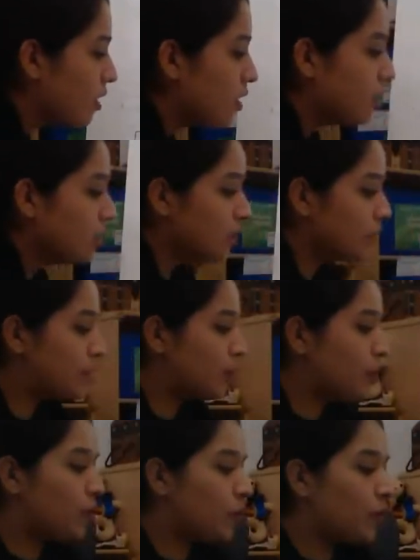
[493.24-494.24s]

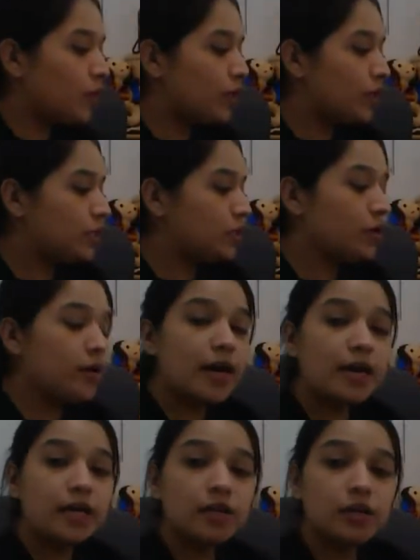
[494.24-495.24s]
So let's go ahead and
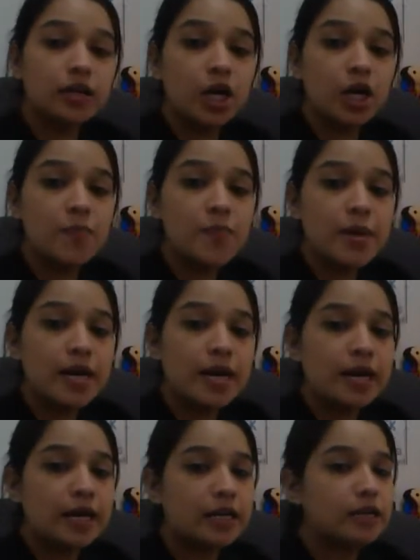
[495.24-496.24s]
look at our minute hand.
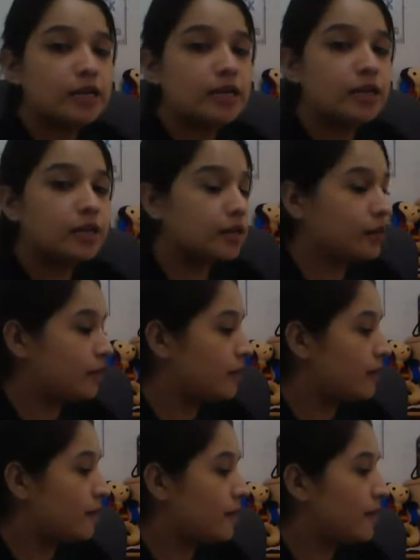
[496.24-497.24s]

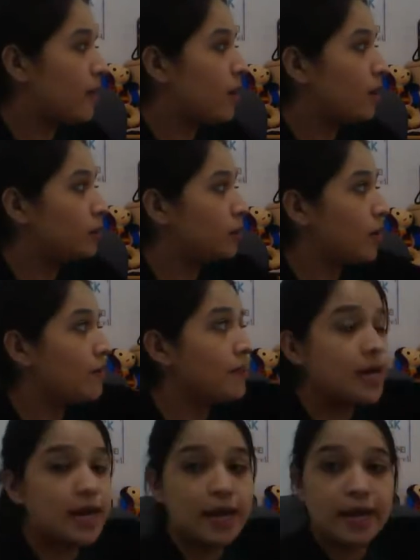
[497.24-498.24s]
So our minute
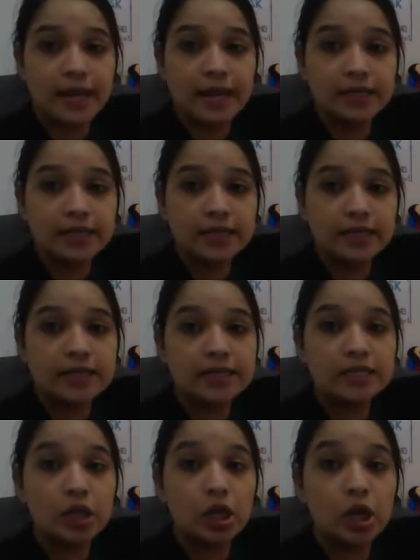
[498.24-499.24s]
hand is the
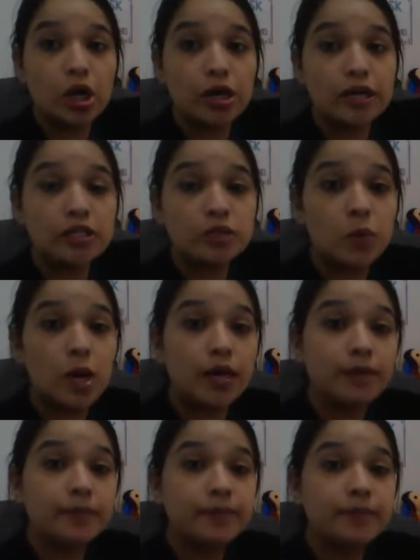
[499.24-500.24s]
longest one.
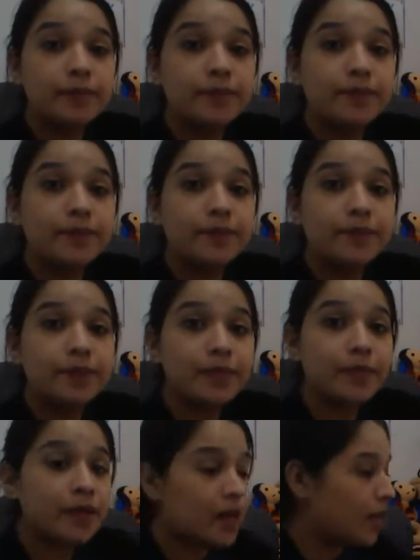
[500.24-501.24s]

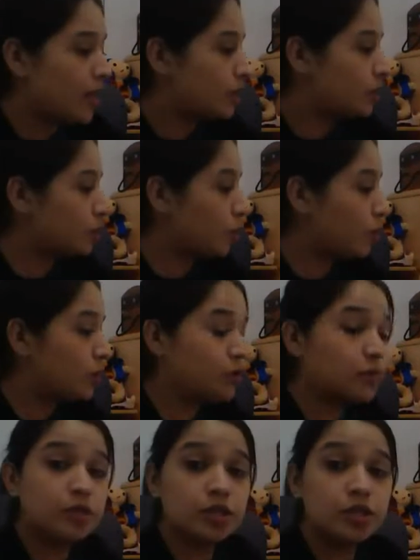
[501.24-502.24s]
So which ones
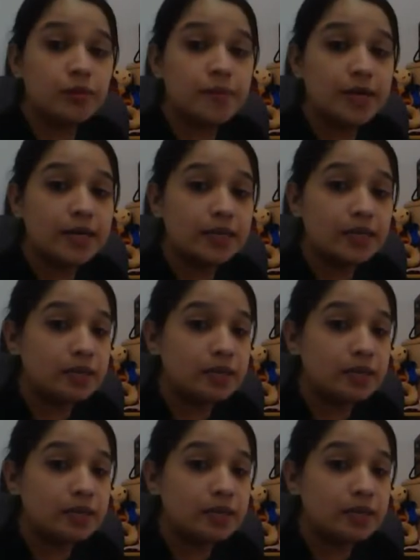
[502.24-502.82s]
is our minutes?